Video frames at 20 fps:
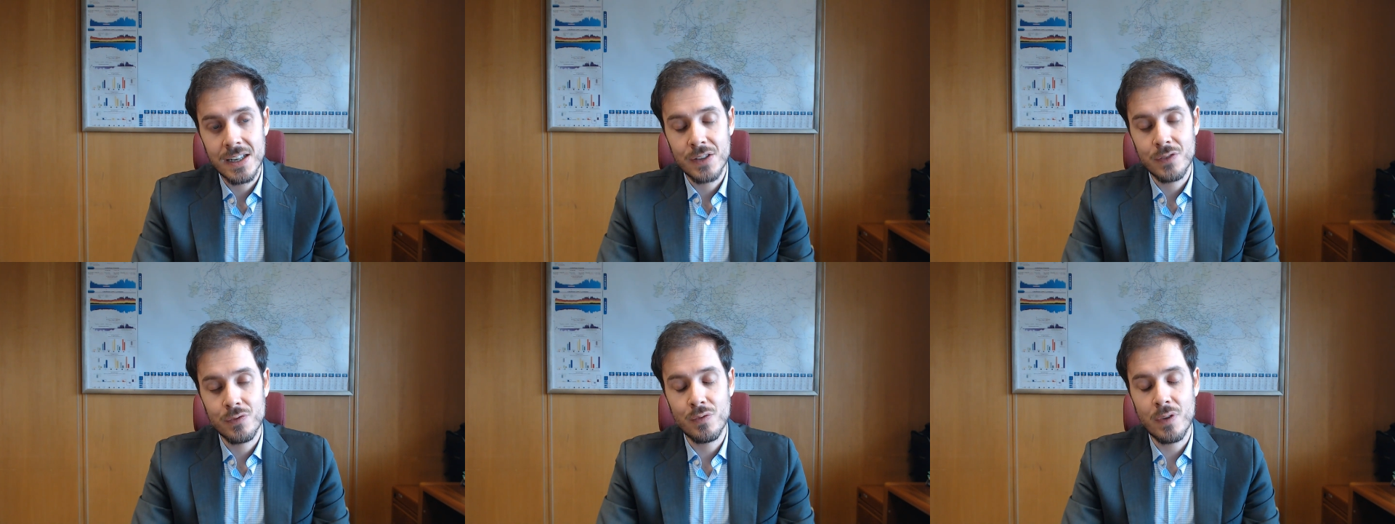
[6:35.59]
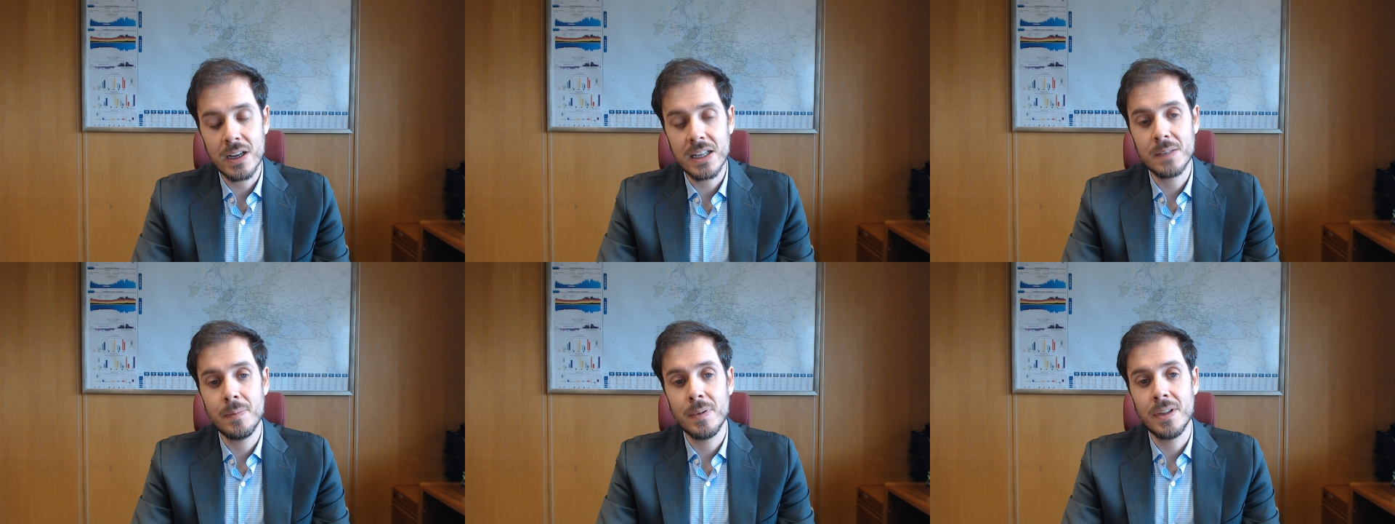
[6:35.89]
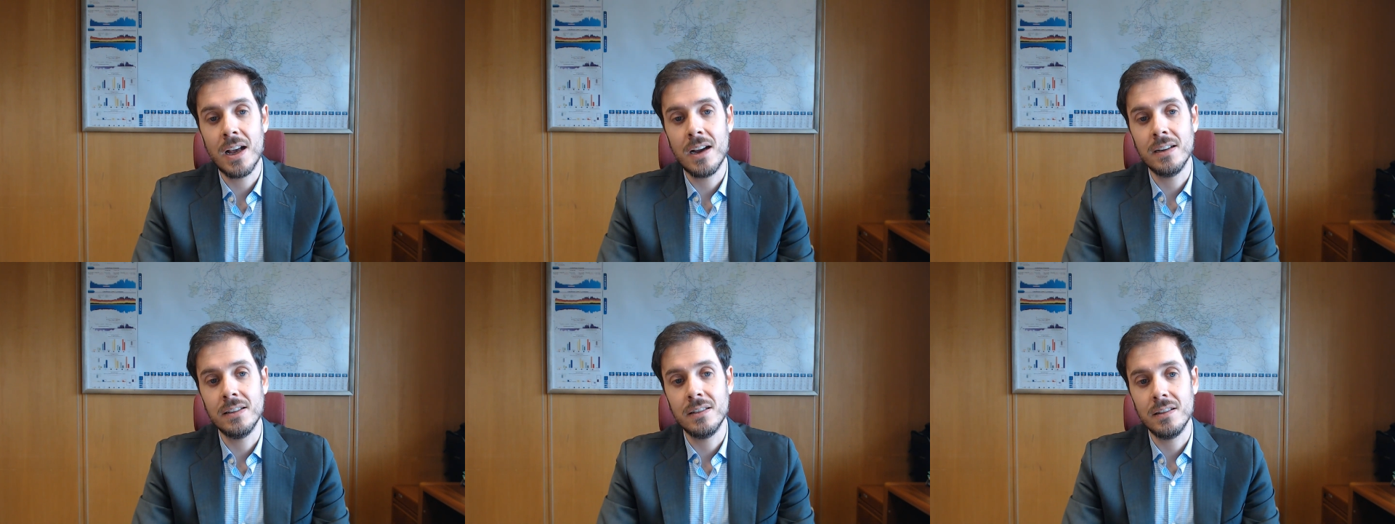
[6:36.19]
to
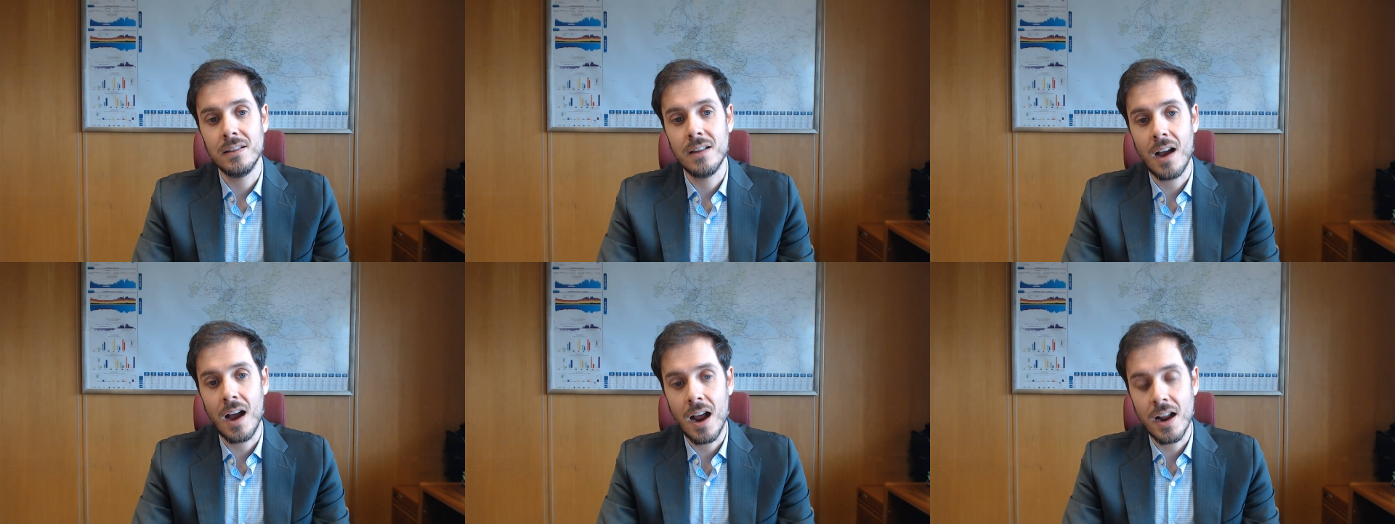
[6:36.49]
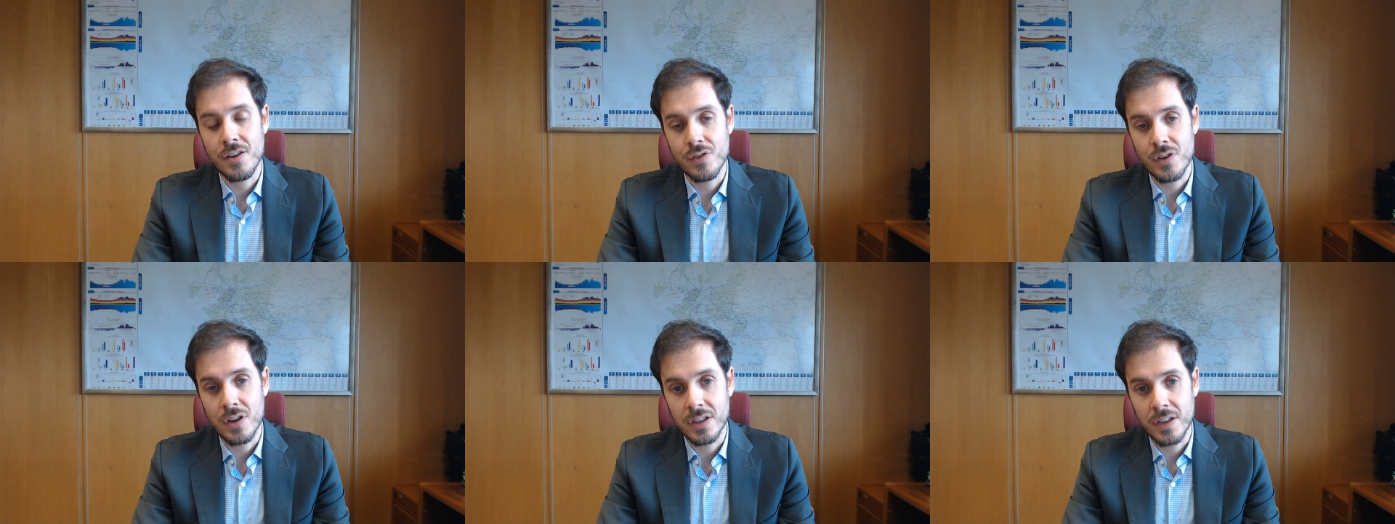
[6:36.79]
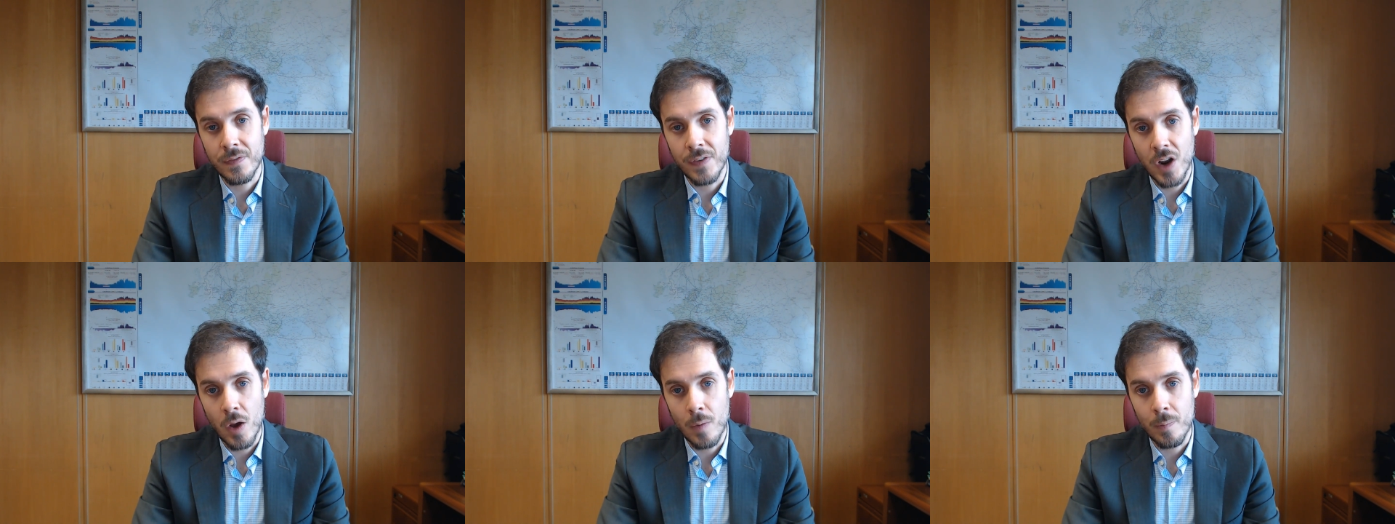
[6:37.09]
expedite the hydrogen
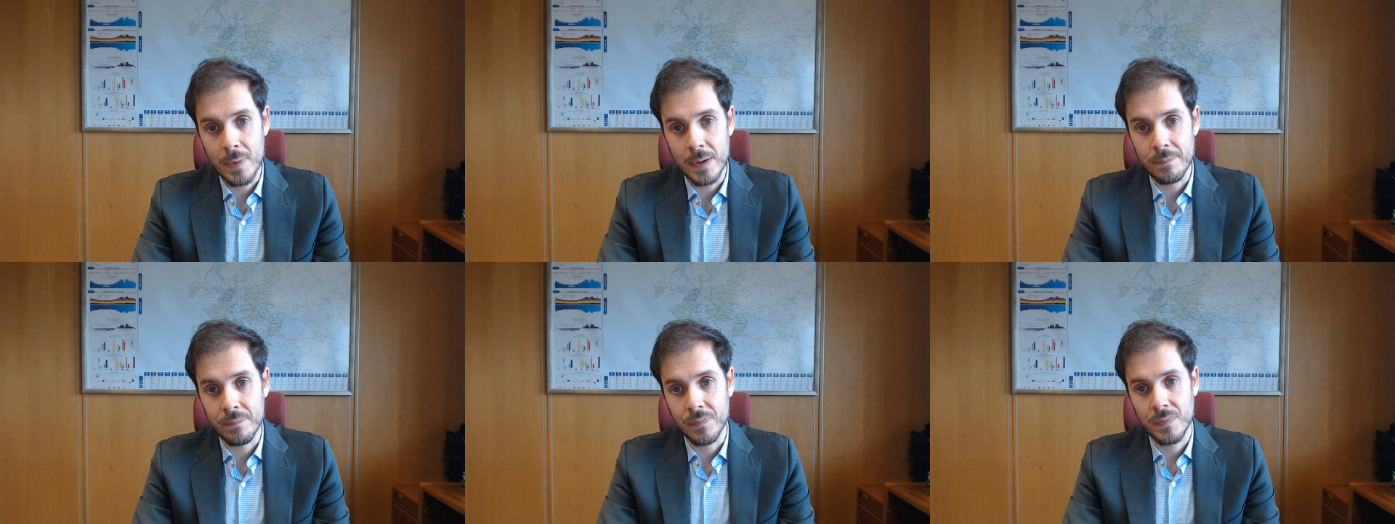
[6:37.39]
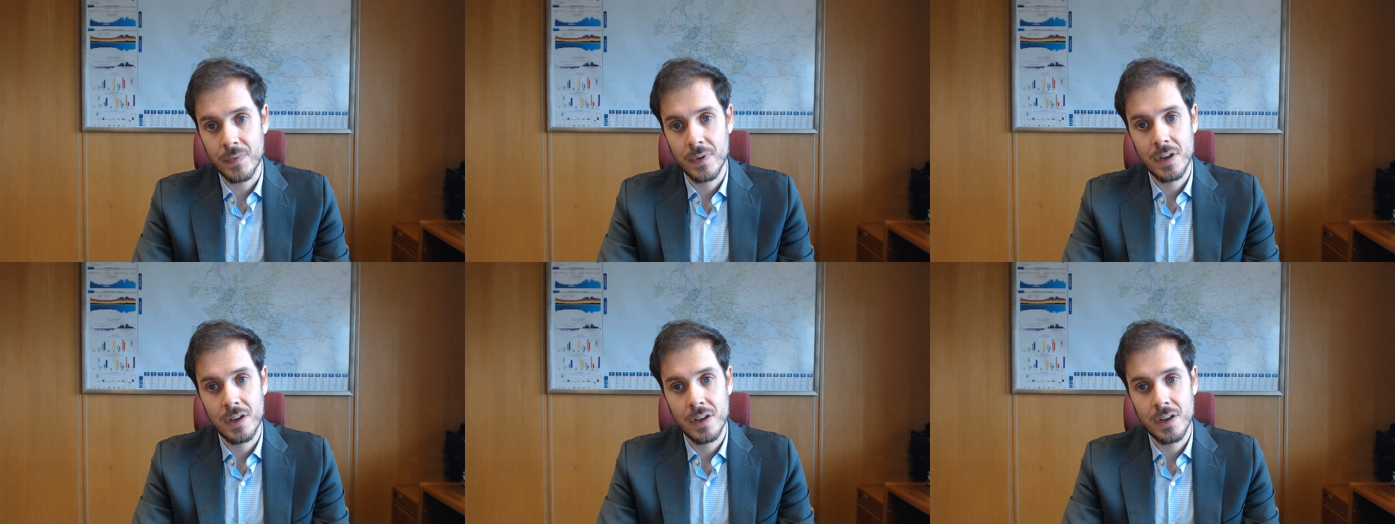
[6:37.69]
development.